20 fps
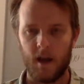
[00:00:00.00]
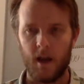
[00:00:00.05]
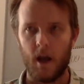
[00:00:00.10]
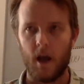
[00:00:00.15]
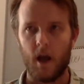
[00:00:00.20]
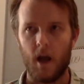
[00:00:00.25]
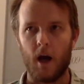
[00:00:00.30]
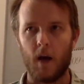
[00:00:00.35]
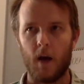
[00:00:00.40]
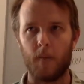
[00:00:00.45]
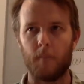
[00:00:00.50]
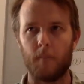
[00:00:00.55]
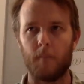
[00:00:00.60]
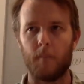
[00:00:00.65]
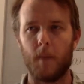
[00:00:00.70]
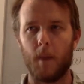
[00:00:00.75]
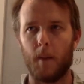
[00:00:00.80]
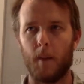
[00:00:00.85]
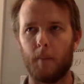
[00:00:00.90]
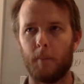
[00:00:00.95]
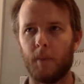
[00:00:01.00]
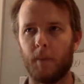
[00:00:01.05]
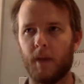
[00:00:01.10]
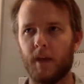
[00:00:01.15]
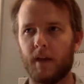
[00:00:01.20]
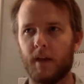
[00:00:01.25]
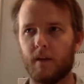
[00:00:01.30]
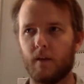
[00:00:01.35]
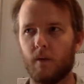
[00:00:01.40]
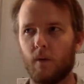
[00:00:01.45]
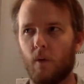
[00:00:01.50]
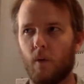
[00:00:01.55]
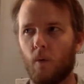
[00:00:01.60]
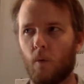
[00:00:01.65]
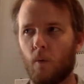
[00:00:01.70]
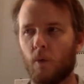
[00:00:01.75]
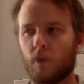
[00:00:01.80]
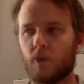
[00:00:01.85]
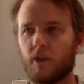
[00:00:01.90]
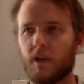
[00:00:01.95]
But
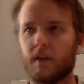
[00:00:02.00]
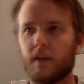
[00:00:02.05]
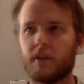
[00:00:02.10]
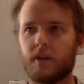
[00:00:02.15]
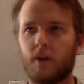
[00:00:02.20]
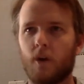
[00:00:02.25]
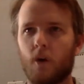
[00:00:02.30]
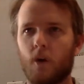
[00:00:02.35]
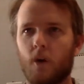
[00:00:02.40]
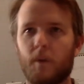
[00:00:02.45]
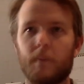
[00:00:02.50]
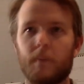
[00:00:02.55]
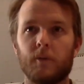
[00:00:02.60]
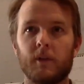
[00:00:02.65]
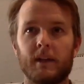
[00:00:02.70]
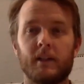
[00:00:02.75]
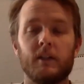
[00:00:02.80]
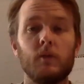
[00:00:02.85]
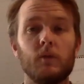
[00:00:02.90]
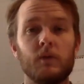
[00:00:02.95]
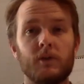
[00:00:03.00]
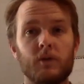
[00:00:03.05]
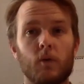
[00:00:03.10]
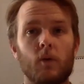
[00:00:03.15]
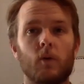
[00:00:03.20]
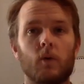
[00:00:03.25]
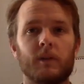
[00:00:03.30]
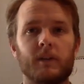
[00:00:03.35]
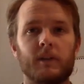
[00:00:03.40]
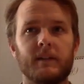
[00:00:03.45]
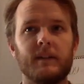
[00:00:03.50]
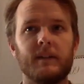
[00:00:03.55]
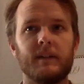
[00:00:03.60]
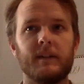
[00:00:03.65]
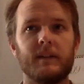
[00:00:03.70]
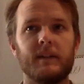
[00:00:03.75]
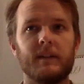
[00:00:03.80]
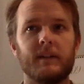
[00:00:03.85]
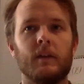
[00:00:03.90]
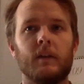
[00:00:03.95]
we're trying to show people like you and your
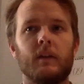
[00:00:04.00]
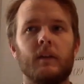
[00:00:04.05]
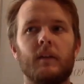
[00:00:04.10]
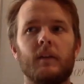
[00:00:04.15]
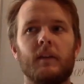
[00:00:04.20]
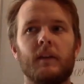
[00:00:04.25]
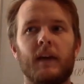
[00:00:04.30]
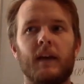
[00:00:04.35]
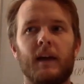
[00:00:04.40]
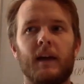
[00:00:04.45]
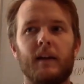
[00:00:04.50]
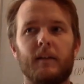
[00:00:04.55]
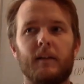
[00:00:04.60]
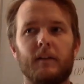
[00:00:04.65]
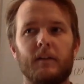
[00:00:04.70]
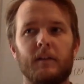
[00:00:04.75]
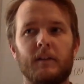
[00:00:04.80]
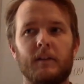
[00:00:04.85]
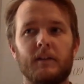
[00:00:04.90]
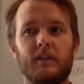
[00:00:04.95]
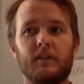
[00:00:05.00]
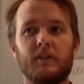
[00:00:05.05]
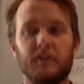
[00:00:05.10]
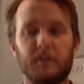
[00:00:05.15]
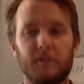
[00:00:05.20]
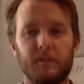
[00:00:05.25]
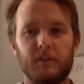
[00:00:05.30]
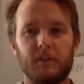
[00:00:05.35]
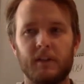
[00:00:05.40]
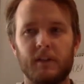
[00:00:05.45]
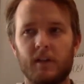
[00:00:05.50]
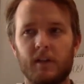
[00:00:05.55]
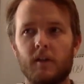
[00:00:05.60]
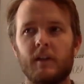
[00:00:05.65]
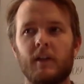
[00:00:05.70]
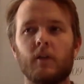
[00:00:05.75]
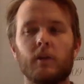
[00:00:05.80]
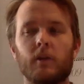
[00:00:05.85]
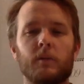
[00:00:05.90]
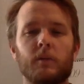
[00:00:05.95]
organization that this is literally
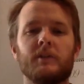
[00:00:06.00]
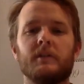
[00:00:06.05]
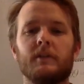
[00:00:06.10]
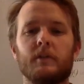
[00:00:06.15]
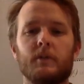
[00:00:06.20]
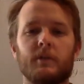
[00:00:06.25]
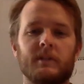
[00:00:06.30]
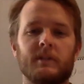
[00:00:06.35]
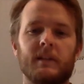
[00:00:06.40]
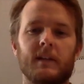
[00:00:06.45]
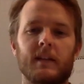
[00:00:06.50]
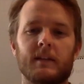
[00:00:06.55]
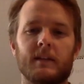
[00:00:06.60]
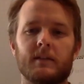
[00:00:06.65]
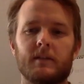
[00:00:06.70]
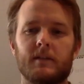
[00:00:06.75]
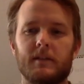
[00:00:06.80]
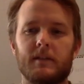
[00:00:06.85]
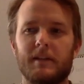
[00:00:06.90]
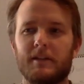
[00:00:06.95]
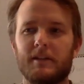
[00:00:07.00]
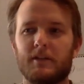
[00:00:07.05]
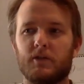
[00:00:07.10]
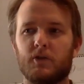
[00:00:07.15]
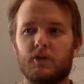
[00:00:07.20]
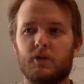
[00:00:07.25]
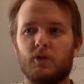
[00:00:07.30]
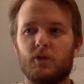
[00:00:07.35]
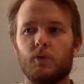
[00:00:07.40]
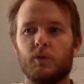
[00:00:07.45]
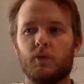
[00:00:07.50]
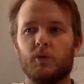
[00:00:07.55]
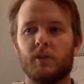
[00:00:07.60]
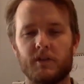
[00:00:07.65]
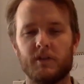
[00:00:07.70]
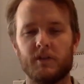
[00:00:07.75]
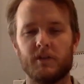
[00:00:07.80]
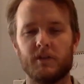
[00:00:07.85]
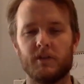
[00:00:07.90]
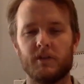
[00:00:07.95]
the only reason you exist, is to
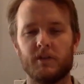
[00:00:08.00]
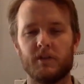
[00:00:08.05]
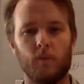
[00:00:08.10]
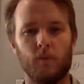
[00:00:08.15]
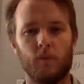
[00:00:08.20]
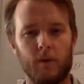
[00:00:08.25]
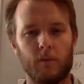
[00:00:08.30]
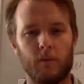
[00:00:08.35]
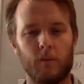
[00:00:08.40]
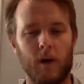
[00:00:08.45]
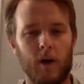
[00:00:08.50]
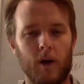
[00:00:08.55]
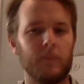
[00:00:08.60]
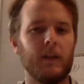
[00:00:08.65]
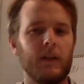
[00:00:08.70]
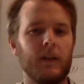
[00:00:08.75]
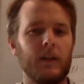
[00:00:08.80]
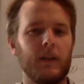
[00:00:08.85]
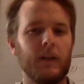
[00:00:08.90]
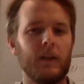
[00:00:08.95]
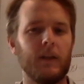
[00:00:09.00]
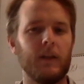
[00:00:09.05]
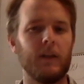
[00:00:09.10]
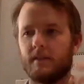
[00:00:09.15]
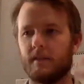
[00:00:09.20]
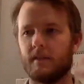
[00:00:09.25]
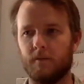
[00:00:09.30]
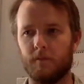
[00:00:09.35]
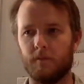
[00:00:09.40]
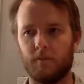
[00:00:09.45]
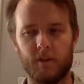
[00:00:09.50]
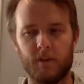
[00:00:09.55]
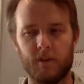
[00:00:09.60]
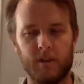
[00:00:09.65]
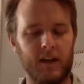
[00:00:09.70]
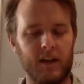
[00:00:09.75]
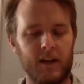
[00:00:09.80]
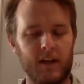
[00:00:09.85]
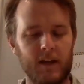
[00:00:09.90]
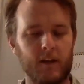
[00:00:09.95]
conserve rare plants and
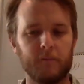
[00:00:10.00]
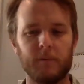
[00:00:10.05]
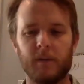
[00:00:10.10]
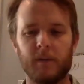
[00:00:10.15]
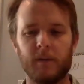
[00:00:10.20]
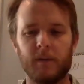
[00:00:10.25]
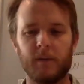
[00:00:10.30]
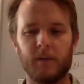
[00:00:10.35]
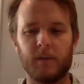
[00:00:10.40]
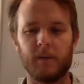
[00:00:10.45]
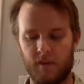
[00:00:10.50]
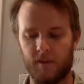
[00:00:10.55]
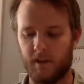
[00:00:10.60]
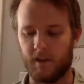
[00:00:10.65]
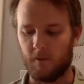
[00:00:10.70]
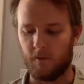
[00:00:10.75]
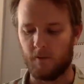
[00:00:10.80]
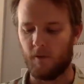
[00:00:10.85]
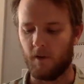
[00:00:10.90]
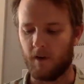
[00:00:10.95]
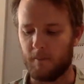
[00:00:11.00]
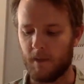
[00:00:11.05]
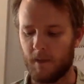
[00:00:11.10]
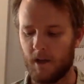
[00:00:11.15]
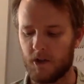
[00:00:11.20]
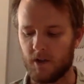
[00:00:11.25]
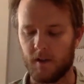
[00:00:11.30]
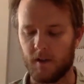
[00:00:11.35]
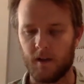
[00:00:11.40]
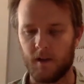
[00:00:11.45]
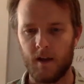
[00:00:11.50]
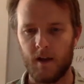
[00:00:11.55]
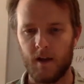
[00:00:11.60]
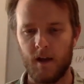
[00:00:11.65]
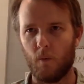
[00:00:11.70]
native plants and everything that you've already mentioned.